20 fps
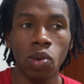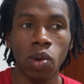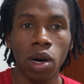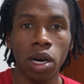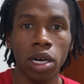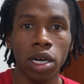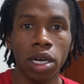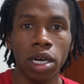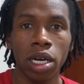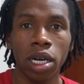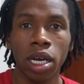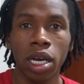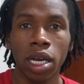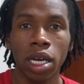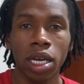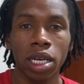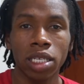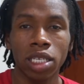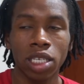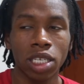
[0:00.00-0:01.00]
water
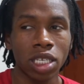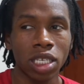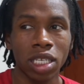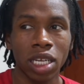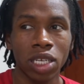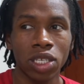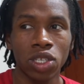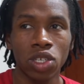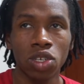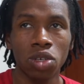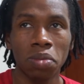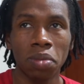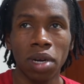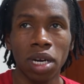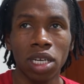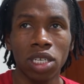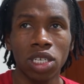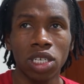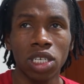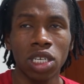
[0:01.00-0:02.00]
because it's just like too
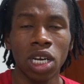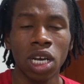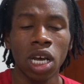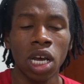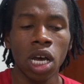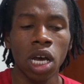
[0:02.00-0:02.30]
much.